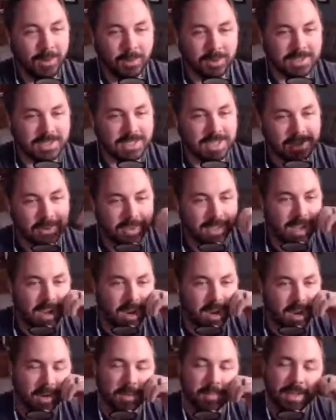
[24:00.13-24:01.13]
we'll send you a
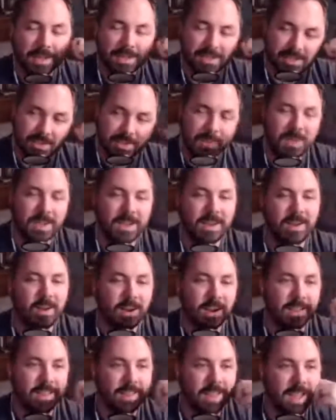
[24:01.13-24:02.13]
camera. And I'm like, sweet. All
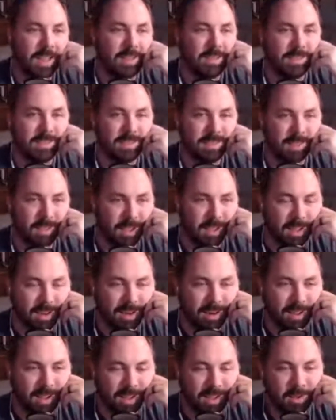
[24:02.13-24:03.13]
right, thanks.
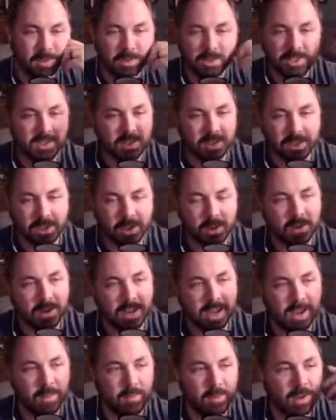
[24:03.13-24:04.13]
And it was just a loaner
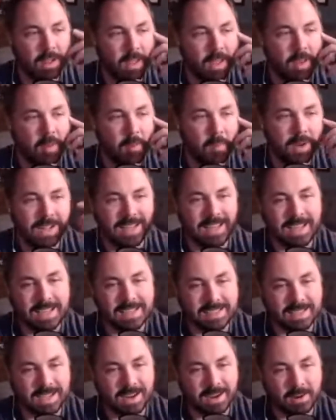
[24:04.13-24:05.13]
camera, but it
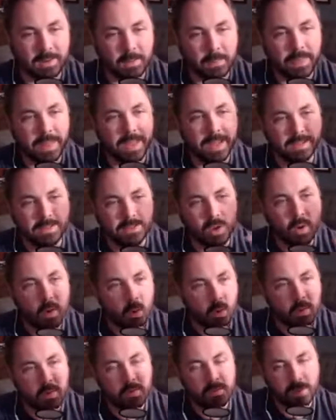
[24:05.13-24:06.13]
gets there and it's a
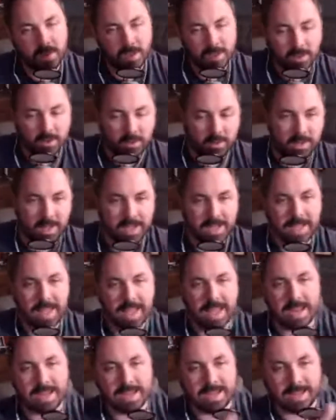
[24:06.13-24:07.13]
home video like
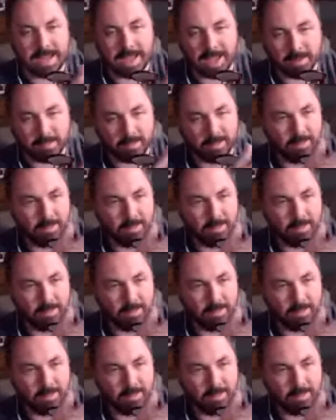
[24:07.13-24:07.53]
handy cam.